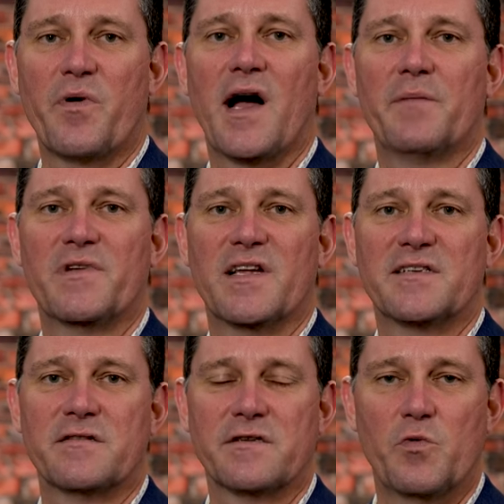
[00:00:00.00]
problem
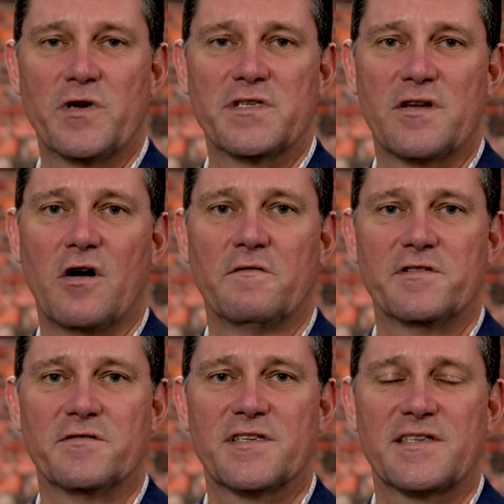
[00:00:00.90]
unless there's wood stoves
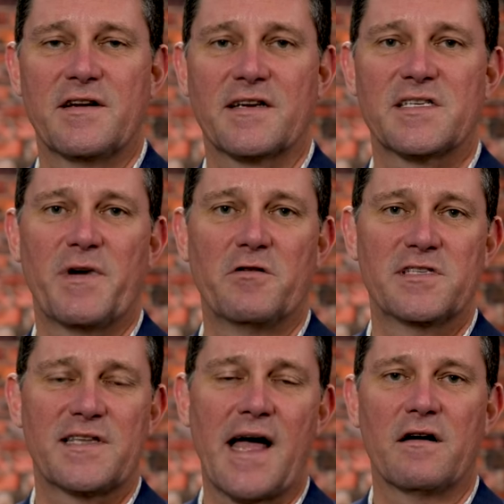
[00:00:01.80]
or
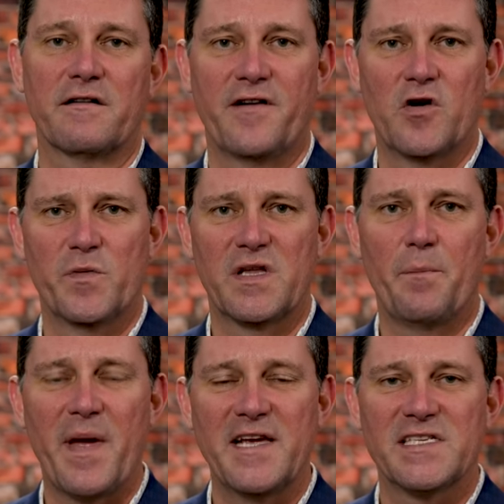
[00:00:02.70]
exposed styrofoam in the
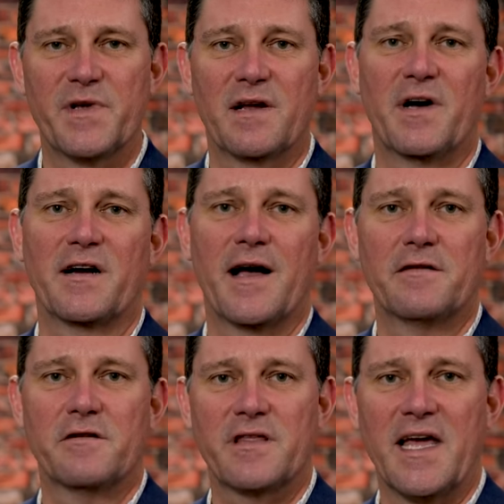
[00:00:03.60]
basement, among
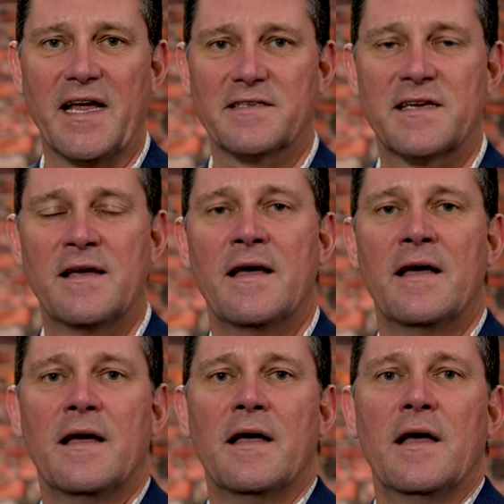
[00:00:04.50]
other things.
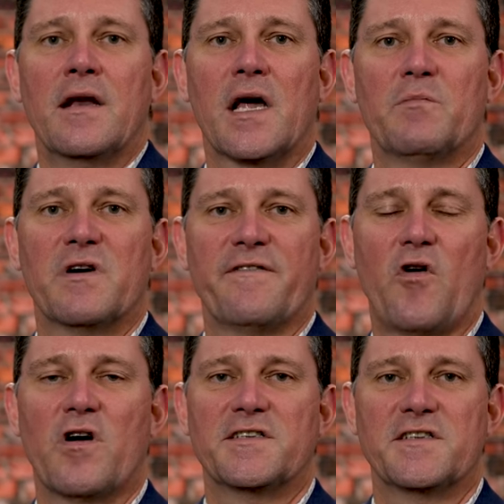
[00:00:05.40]
Number
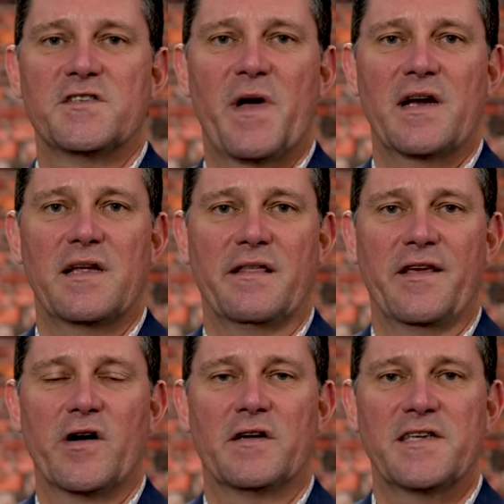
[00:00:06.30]
four is inspecting
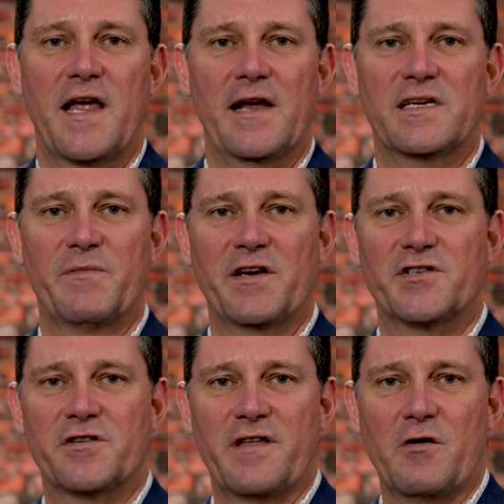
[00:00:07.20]
the oil tank to make
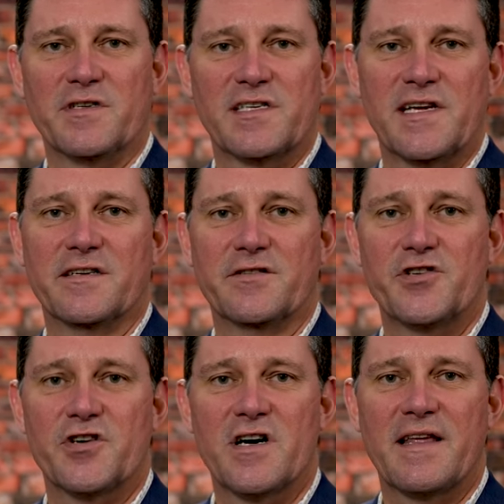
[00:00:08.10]
sure they will still
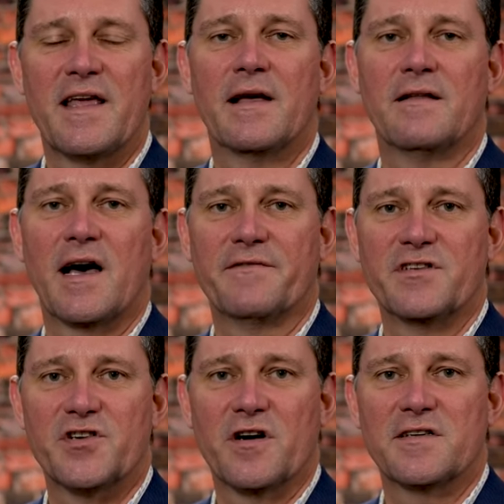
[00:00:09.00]
insure it. A lot of
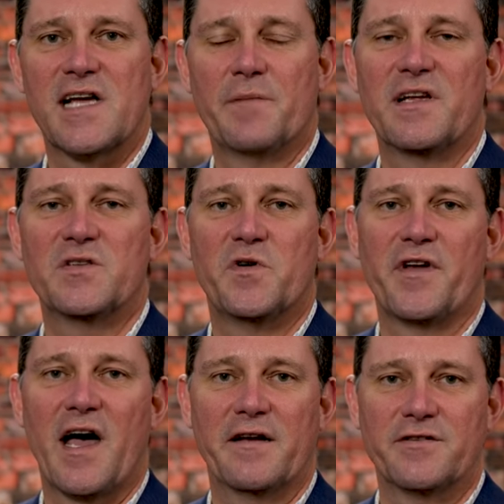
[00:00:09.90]
insurance companies will
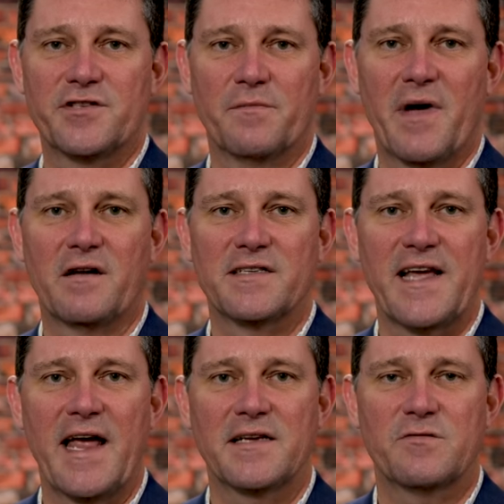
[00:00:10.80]
not insure metal
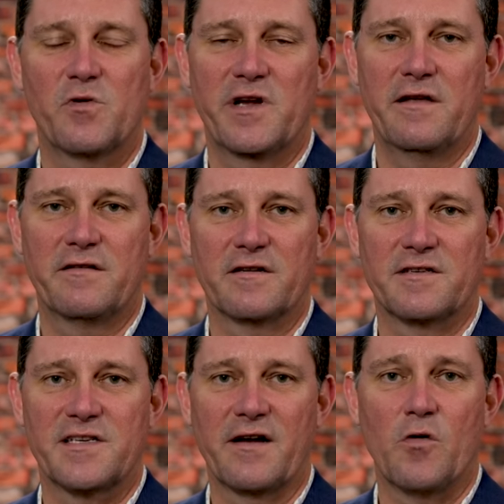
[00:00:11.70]
tanks, either
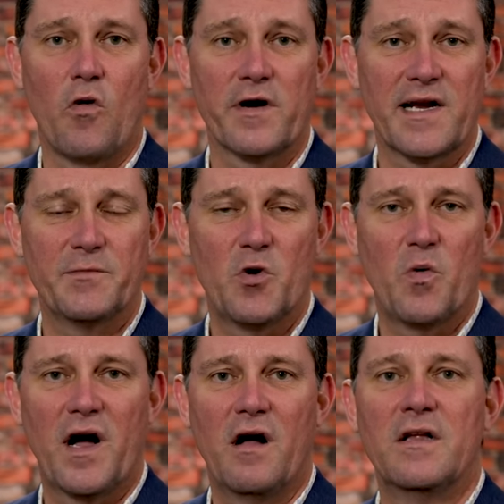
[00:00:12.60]
single or double
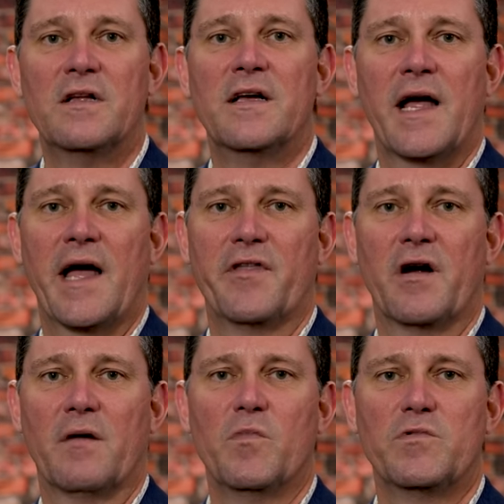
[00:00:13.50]
well, and
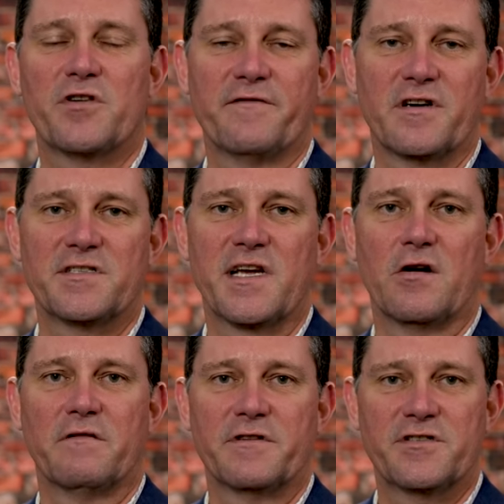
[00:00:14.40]
they're traversing
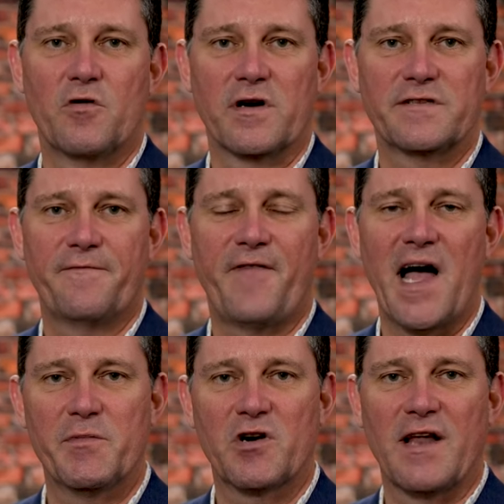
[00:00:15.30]
over towards
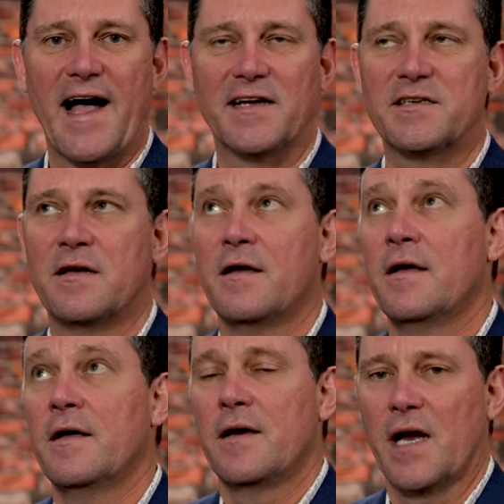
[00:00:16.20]
fiberglass.
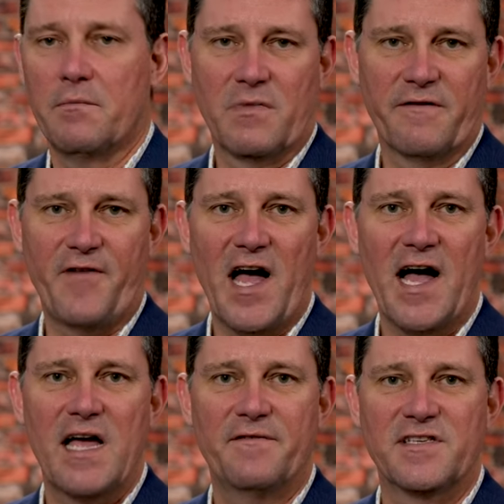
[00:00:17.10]
Number
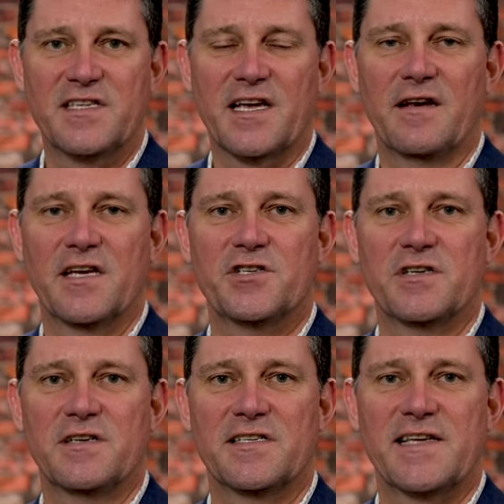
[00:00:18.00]
five is the
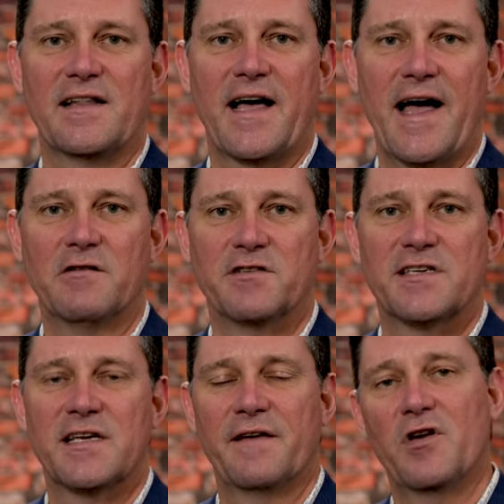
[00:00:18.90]
condition to sell a
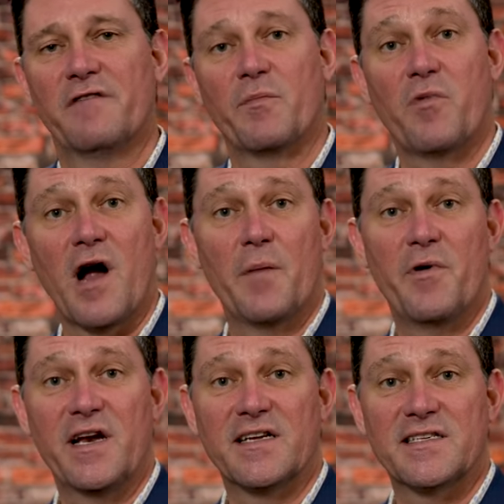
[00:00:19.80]
house. If you have a
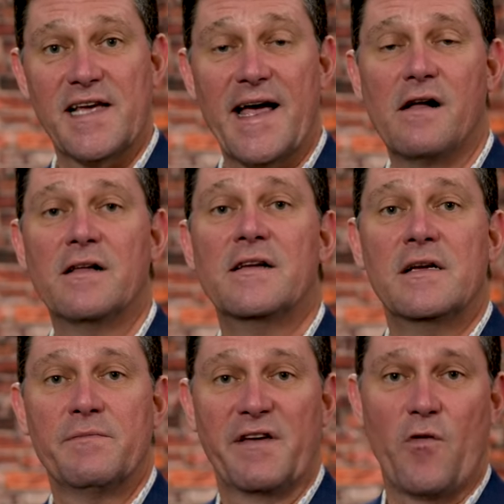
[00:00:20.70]
property to sell
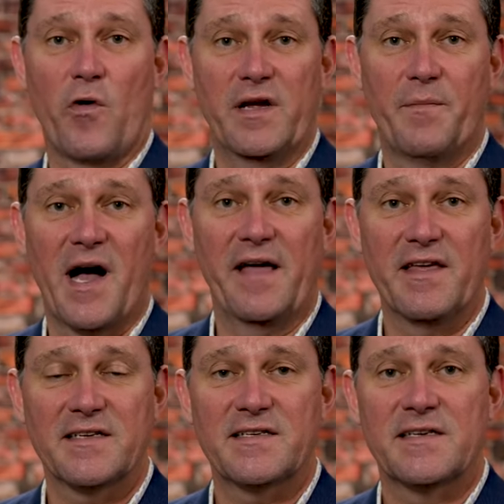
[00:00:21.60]
before you buy
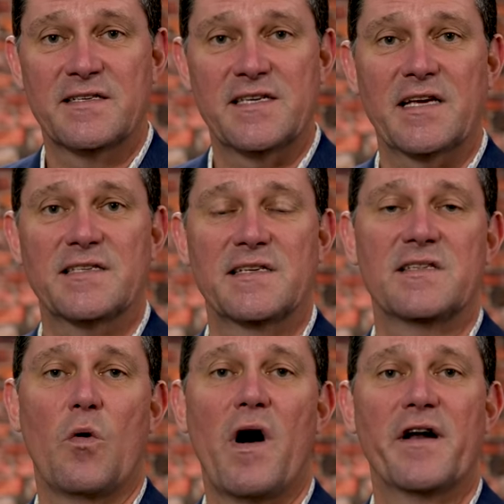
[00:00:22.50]
this. Six is
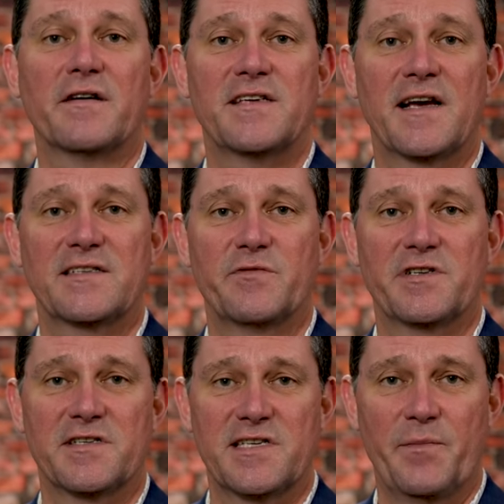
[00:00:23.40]
the water test,
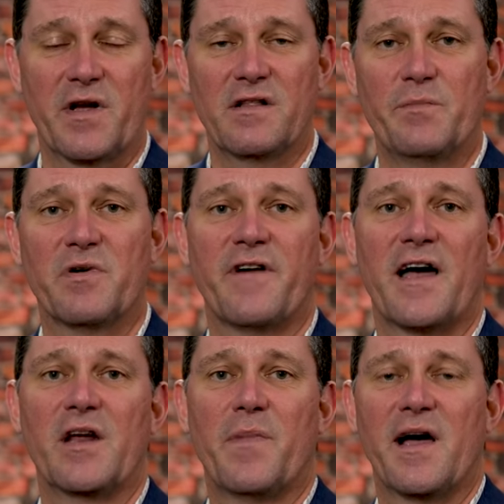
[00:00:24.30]
which is typically
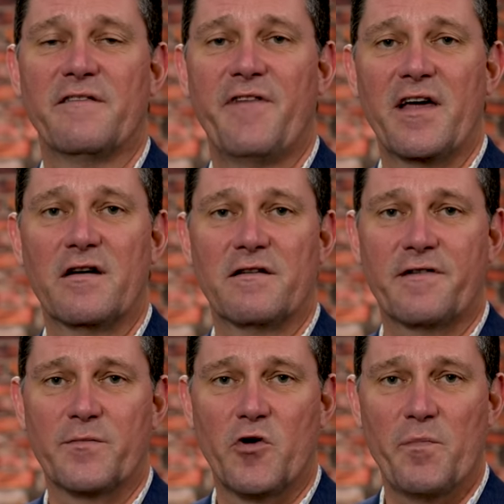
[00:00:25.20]
provided by the vendor
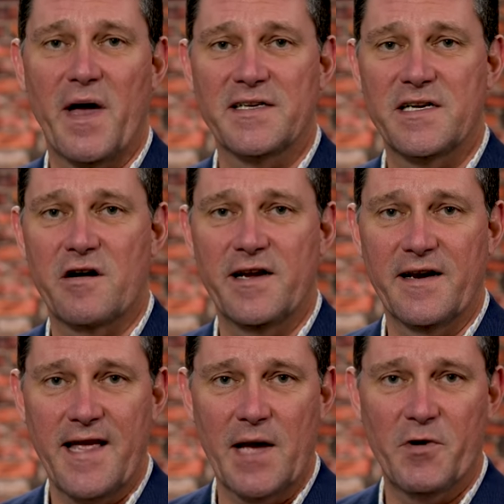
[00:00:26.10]
for both bacteria
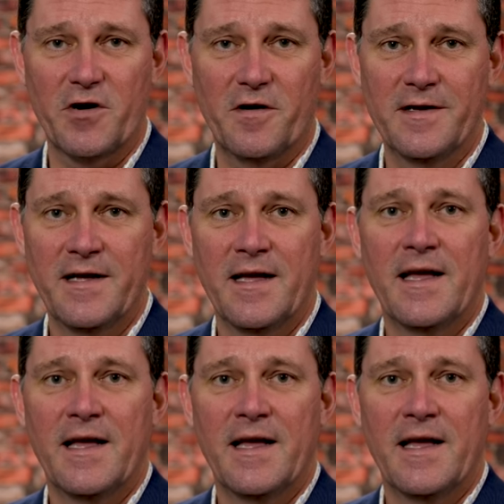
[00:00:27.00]
and chemical.